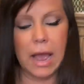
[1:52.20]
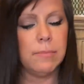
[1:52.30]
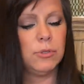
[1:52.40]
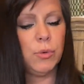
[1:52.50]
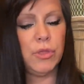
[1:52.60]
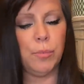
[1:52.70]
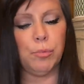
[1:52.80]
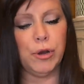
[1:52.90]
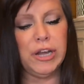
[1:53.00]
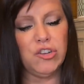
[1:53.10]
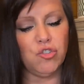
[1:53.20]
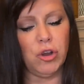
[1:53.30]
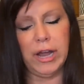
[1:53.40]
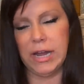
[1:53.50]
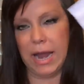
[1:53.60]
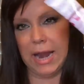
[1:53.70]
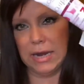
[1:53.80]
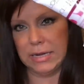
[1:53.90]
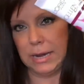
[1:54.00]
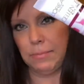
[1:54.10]
comes with a pre-treat and a
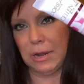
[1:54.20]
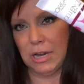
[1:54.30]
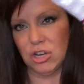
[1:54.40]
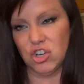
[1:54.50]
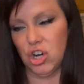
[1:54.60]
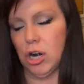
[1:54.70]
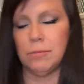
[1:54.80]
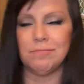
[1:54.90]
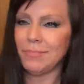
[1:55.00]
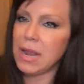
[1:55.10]
deep conditioner.